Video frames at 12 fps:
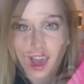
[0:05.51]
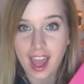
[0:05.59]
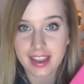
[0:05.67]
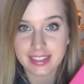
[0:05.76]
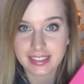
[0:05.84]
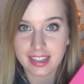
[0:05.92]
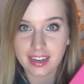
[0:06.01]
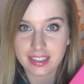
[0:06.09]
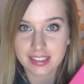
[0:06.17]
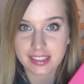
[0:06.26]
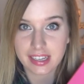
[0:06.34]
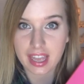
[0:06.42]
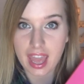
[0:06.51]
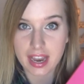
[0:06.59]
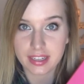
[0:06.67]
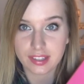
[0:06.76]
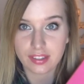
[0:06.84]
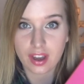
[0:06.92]
I did get a sneak
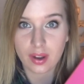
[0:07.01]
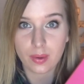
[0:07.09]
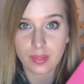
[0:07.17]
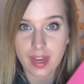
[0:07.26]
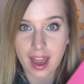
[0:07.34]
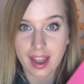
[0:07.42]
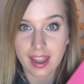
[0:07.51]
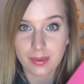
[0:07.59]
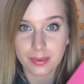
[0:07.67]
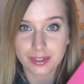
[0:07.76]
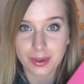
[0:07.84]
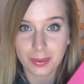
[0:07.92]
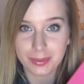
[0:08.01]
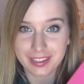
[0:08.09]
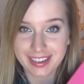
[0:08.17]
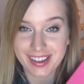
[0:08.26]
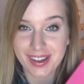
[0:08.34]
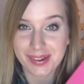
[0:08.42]
hint though that it was
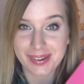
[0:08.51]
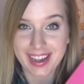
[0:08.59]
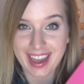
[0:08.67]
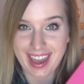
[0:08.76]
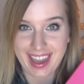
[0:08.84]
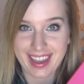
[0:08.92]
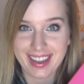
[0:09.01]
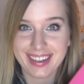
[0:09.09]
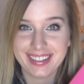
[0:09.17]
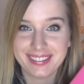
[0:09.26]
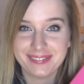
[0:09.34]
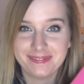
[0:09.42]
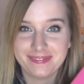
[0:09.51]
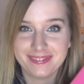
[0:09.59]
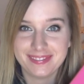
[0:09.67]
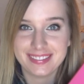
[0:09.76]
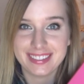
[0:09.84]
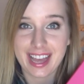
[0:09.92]
only okay.
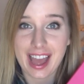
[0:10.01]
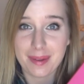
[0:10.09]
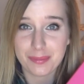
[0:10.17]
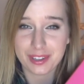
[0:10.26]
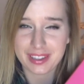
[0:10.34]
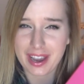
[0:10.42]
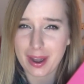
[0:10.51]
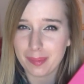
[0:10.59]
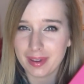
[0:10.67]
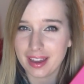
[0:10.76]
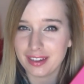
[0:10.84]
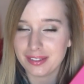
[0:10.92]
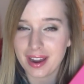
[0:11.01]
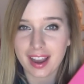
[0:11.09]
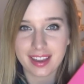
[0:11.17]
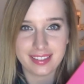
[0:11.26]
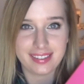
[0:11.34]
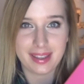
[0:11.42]
I'm really hoping I do
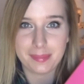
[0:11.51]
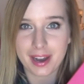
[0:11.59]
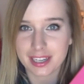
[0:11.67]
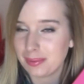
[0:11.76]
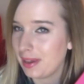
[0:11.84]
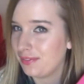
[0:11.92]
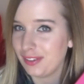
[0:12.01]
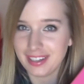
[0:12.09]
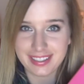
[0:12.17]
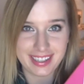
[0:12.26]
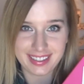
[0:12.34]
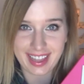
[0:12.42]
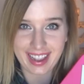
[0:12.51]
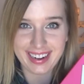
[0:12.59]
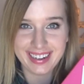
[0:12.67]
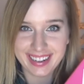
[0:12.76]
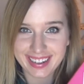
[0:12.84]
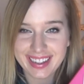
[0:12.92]
not get the same box my friend did
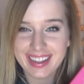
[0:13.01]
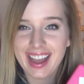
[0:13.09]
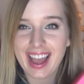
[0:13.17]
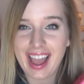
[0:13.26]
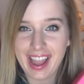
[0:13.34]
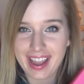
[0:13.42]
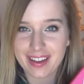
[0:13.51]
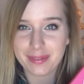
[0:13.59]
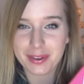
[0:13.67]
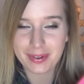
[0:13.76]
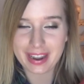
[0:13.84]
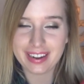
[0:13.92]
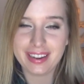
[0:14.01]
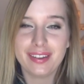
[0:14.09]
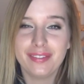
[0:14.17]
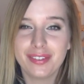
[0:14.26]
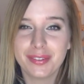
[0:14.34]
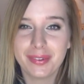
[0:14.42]
then. I have been
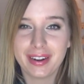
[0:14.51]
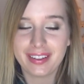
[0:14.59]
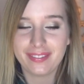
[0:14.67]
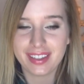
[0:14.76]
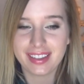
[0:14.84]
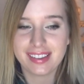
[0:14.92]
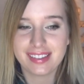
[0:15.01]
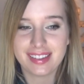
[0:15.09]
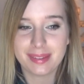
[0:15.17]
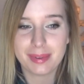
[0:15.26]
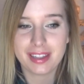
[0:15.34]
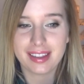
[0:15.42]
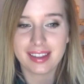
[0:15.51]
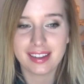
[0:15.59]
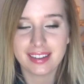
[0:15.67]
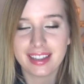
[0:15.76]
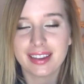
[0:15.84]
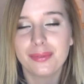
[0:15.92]
waiting for one of these to be,
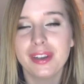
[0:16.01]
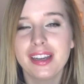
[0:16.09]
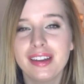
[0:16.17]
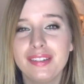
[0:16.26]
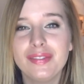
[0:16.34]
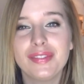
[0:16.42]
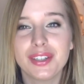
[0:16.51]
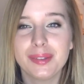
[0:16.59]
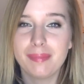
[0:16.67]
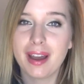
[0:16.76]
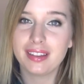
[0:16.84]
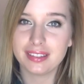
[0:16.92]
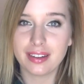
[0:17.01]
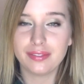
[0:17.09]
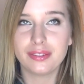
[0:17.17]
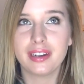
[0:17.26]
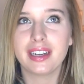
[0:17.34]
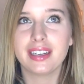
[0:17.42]
like, reconfirm my love
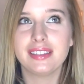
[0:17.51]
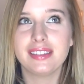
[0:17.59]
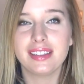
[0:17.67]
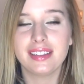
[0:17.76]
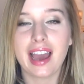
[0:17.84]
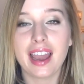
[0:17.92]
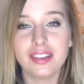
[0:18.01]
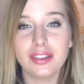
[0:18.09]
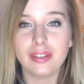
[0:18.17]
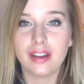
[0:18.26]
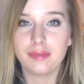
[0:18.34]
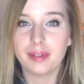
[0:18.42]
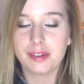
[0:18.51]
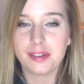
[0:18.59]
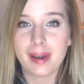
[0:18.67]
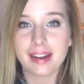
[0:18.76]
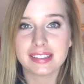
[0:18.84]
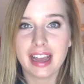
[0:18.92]
for it, because I do love
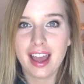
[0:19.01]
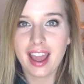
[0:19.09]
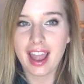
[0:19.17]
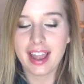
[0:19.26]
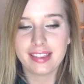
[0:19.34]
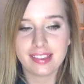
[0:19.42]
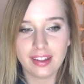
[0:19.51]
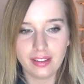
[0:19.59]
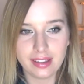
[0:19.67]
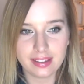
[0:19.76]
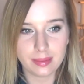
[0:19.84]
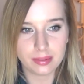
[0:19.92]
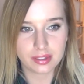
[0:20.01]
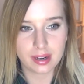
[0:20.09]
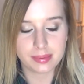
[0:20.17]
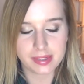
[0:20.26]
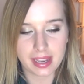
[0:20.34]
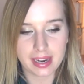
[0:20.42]
Birchbox. It's the only
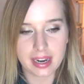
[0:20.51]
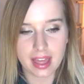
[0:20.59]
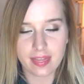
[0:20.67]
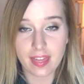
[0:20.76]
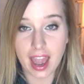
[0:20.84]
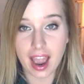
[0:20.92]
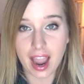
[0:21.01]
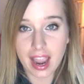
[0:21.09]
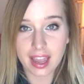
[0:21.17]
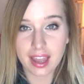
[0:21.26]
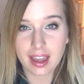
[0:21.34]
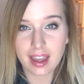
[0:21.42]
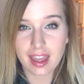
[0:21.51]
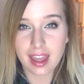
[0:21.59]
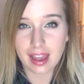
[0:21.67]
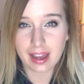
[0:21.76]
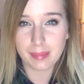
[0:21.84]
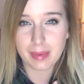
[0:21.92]
subscription that I
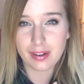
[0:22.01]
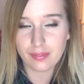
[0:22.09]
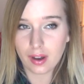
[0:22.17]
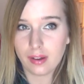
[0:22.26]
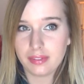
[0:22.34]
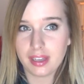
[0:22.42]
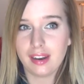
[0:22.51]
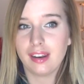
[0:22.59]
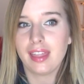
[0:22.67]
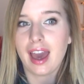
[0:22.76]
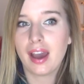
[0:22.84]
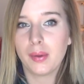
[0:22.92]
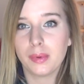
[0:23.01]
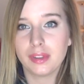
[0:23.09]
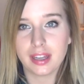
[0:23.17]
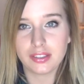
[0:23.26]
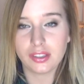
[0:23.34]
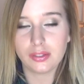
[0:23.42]
am involved in that will
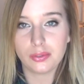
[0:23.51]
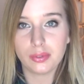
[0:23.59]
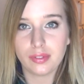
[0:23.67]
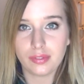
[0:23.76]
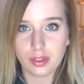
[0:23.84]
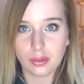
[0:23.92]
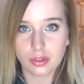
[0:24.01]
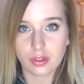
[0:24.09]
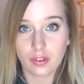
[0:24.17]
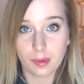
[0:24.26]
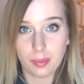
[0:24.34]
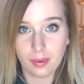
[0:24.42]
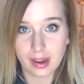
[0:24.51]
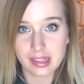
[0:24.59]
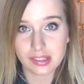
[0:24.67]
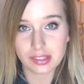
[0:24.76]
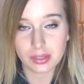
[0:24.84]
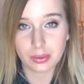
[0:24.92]
let you do reviews for
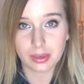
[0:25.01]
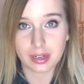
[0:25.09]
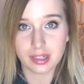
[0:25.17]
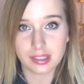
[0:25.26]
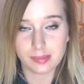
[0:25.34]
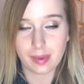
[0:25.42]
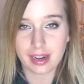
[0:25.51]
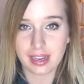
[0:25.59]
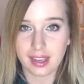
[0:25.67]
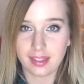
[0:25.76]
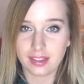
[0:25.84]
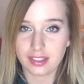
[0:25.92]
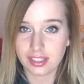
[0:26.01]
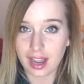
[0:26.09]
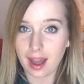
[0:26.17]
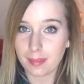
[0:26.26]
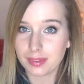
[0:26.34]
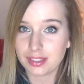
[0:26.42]
points towards money in the
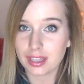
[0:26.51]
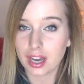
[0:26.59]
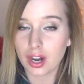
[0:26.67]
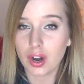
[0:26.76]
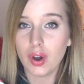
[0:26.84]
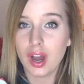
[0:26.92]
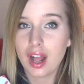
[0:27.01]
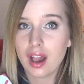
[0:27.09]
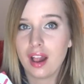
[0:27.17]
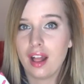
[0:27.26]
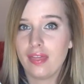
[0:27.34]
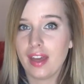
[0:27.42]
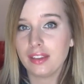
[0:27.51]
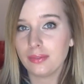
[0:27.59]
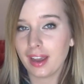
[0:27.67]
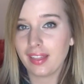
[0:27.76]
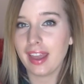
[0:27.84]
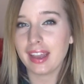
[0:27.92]
shop. So that's
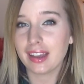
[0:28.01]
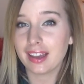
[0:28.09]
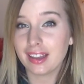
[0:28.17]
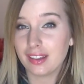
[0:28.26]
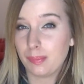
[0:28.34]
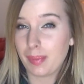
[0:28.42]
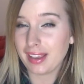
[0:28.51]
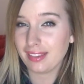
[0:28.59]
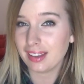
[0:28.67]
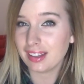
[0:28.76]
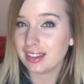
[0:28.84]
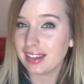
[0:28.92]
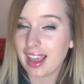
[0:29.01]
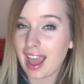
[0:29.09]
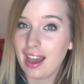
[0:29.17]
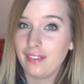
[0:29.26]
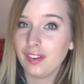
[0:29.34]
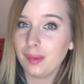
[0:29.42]
why I like it, because basically
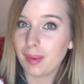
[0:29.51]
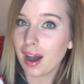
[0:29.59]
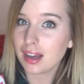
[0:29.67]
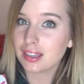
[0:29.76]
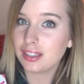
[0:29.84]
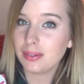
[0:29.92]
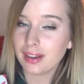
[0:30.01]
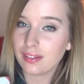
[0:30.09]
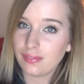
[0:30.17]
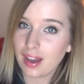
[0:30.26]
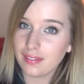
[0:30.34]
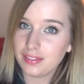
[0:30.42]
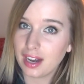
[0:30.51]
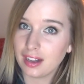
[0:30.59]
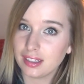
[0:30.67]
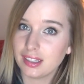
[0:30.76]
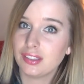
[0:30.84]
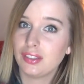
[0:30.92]
every box you get
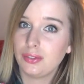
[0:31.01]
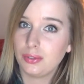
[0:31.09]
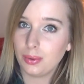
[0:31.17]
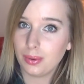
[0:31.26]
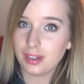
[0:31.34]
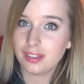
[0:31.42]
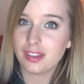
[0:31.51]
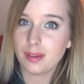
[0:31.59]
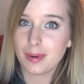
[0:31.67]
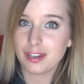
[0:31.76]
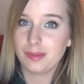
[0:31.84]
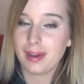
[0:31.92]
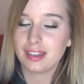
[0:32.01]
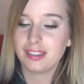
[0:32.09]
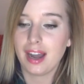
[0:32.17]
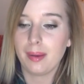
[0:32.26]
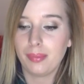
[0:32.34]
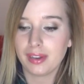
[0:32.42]
$5 towards the Birchbox
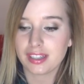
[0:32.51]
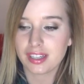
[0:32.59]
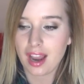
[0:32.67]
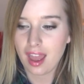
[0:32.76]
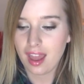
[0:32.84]
shop, which